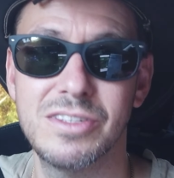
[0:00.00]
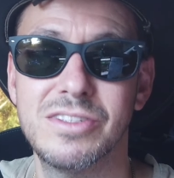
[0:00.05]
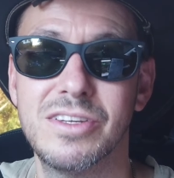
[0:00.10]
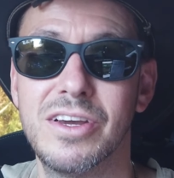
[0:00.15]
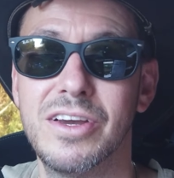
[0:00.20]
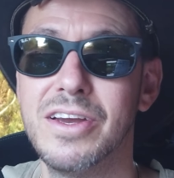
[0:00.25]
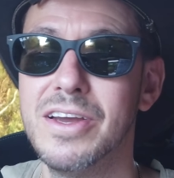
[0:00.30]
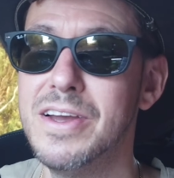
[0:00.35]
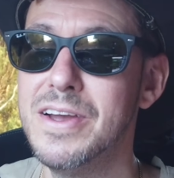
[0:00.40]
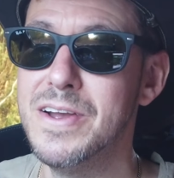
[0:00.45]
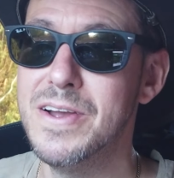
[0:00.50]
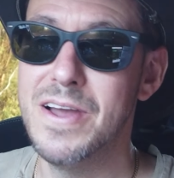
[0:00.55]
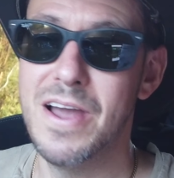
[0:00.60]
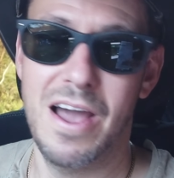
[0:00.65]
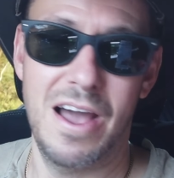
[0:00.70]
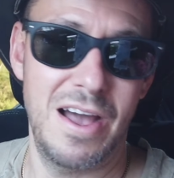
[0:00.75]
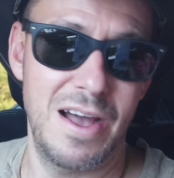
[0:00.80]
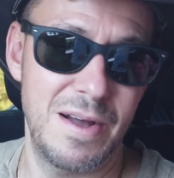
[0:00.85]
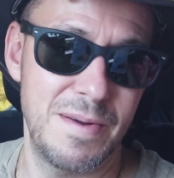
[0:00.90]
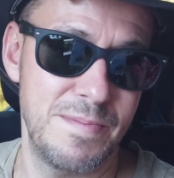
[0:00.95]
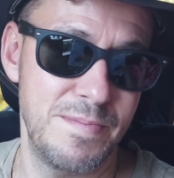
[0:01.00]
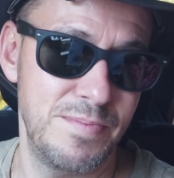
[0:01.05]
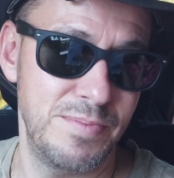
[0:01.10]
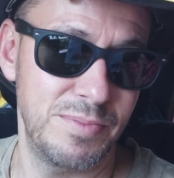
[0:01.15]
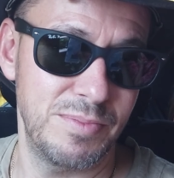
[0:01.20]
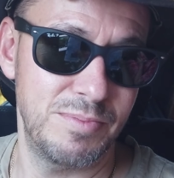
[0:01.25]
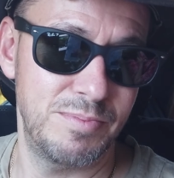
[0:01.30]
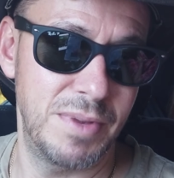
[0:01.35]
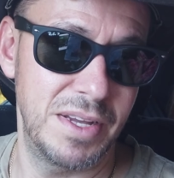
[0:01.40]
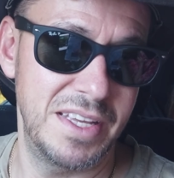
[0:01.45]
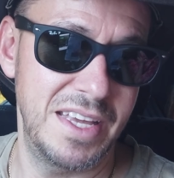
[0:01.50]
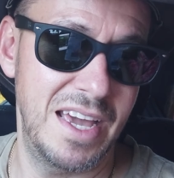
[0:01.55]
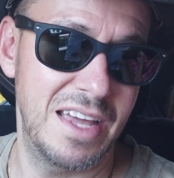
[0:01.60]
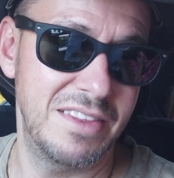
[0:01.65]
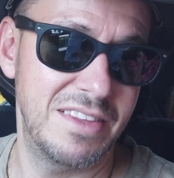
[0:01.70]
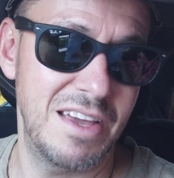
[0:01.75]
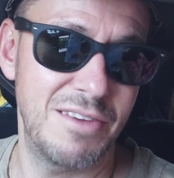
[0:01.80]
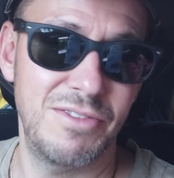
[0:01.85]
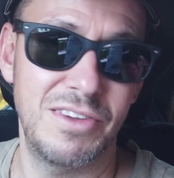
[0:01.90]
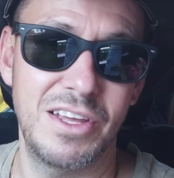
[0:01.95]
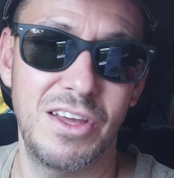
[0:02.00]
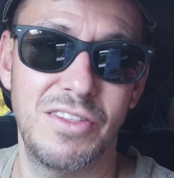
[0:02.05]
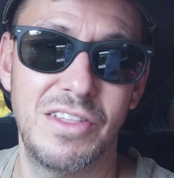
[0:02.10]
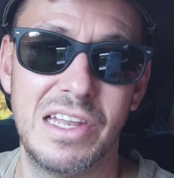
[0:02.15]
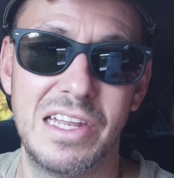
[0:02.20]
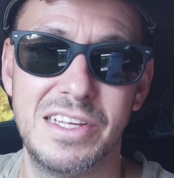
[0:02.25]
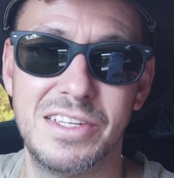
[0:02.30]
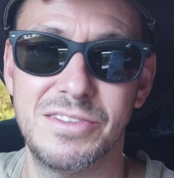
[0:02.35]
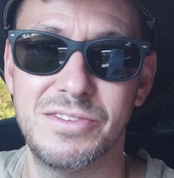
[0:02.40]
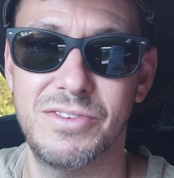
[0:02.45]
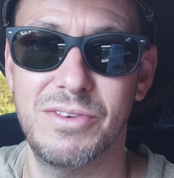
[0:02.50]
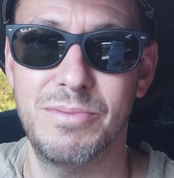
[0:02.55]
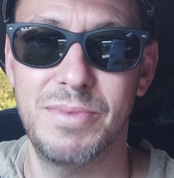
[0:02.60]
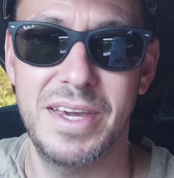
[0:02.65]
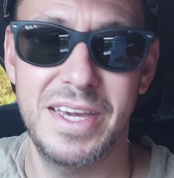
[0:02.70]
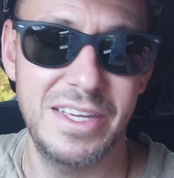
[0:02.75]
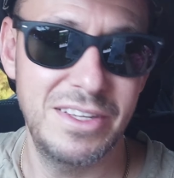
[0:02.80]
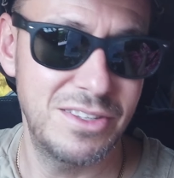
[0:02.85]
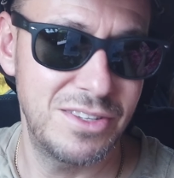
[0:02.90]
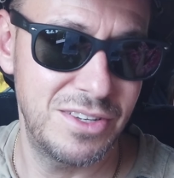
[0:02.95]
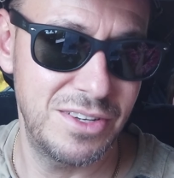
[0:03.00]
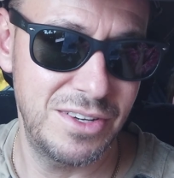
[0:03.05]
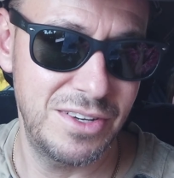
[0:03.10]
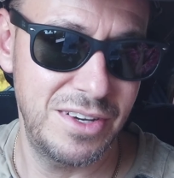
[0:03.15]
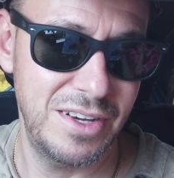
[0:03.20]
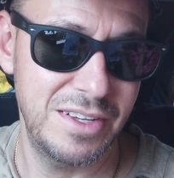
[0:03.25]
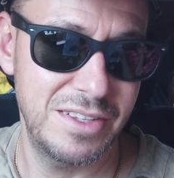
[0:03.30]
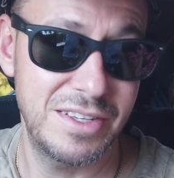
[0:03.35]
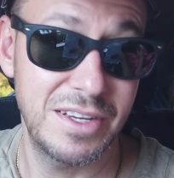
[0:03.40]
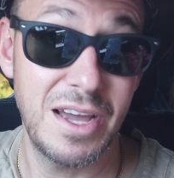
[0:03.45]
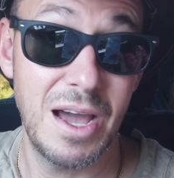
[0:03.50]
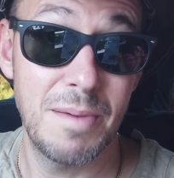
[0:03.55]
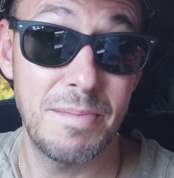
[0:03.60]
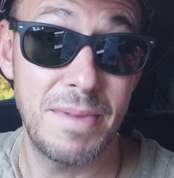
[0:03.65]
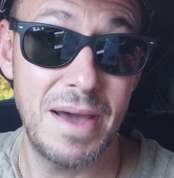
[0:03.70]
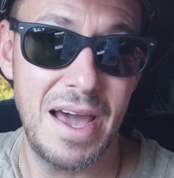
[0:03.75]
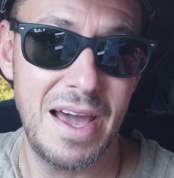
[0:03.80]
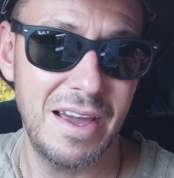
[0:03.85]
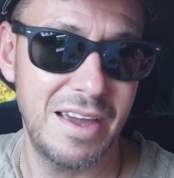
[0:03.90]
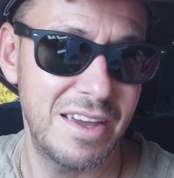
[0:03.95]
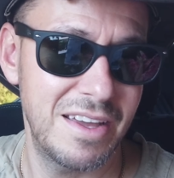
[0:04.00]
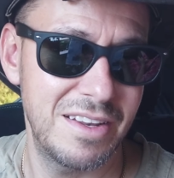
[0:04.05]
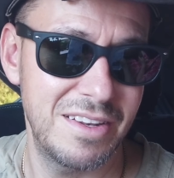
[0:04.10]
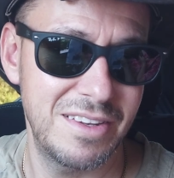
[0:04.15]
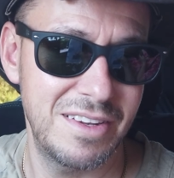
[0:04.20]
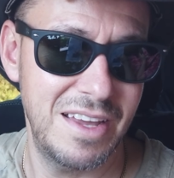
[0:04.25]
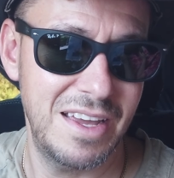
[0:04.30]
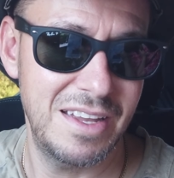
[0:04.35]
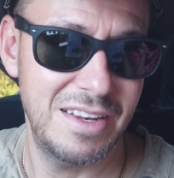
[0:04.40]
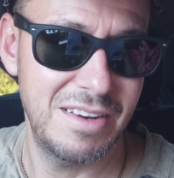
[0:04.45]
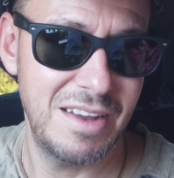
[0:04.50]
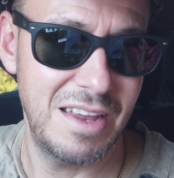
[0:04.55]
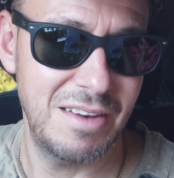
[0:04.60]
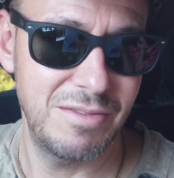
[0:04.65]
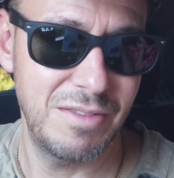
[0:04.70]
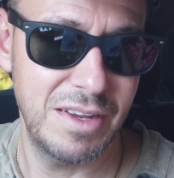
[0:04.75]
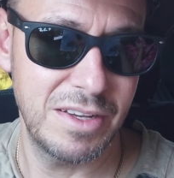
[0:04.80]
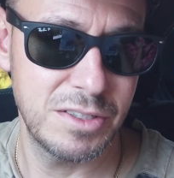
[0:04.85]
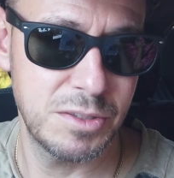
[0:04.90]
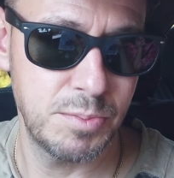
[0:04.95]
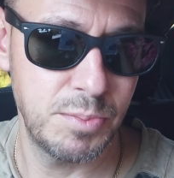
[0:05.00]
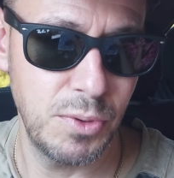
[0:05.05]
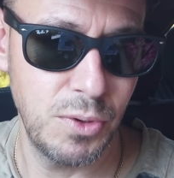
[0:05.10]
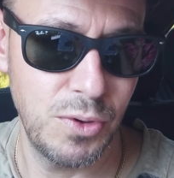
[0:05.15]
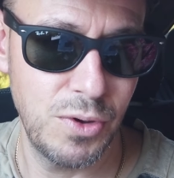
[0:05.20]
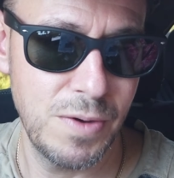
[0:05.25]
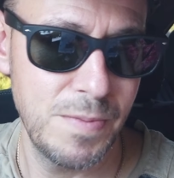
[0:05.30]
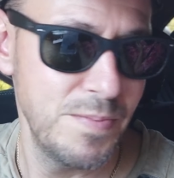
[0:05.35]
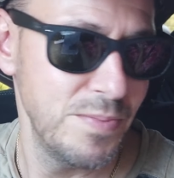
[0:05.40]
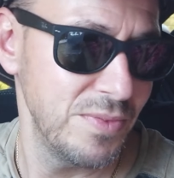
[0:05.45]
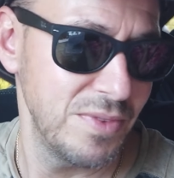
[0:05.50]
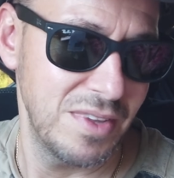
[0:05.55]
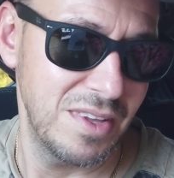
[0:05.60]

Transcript: So, um, but yeah, definitely on the list for me to to come back and and, and explore.